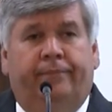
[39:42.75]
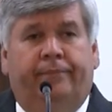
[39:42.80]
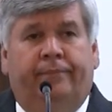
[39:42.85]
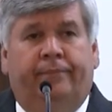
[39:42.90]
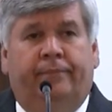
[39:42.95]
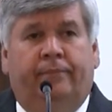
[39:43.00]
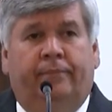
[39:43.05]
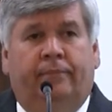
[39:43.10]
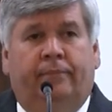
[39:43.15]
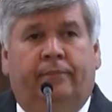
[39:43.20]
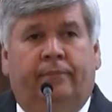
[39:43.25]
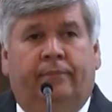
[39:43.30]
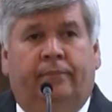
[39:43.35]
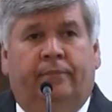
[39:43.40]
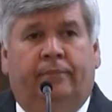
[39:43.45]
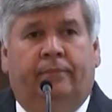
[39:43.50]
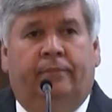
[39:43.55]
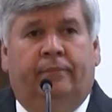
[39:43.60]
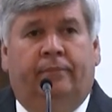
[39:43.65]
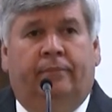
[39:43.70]

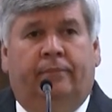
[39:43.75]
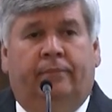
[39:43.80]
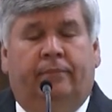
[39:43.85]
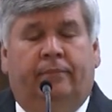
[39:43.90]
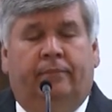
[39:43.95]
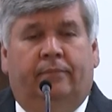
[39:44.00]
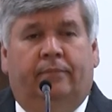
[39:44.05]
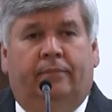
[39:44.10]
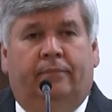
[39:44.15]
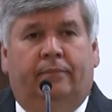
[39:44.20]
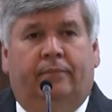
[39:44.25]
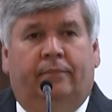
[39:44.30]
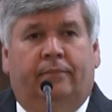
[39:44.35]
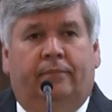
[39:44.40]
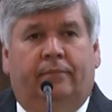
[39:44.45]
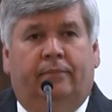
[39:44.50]
(no one is talking)